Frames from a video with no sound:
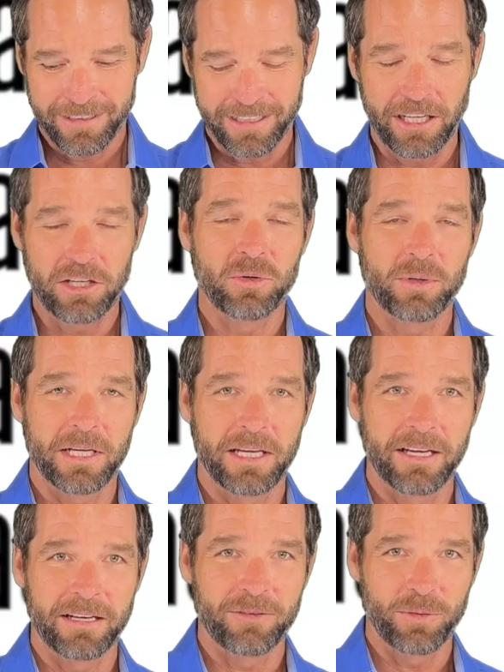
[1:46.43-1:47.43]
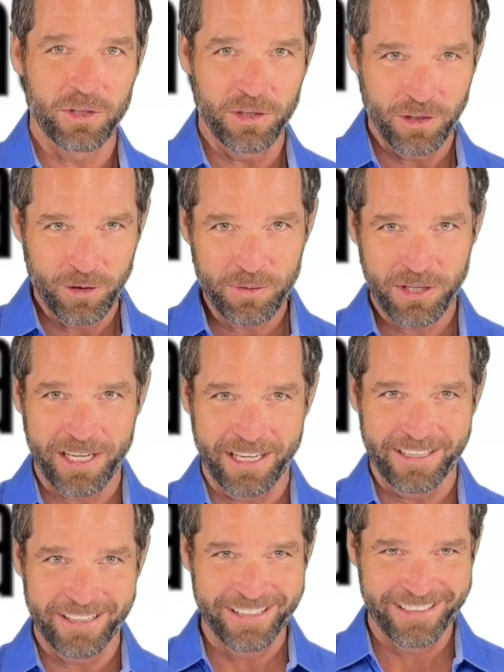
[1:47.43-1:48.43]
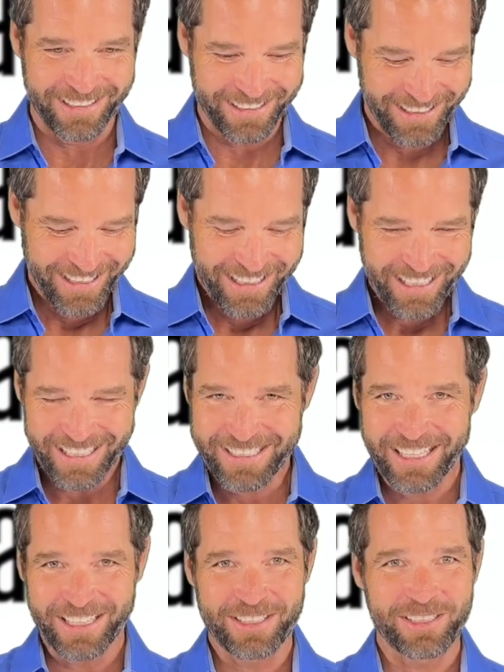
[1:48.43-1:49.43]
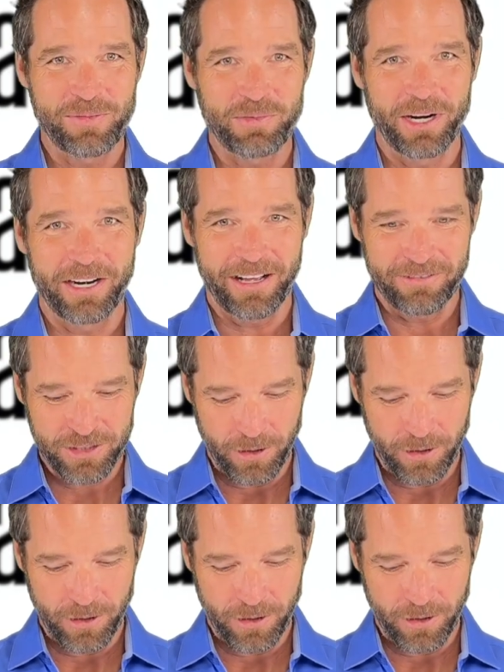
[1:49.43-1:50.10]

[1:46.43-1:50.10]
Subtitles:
and then do it again when you're lubricated, it's going to slip right off.